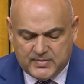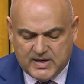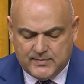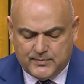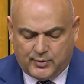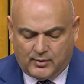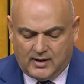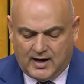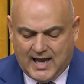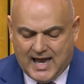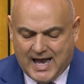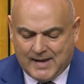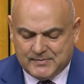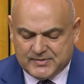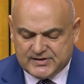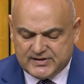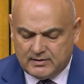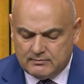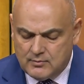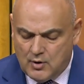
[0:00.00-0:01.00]
be
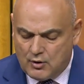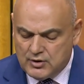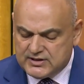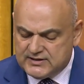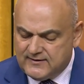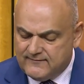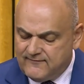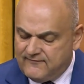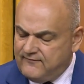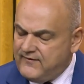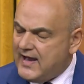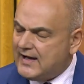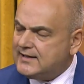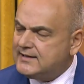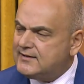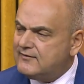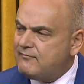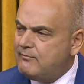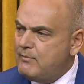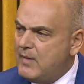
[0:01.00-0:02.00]
perhaps the most
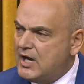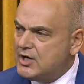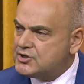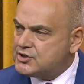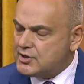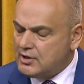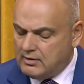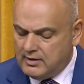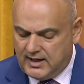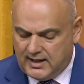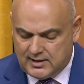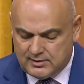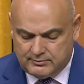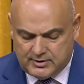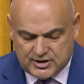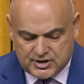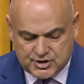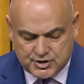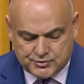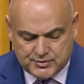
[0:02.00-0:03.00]
effective measure in
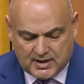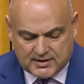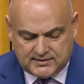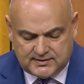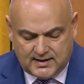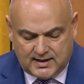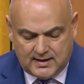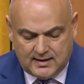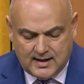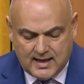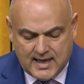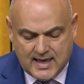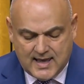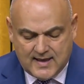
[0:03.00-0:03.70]
restricting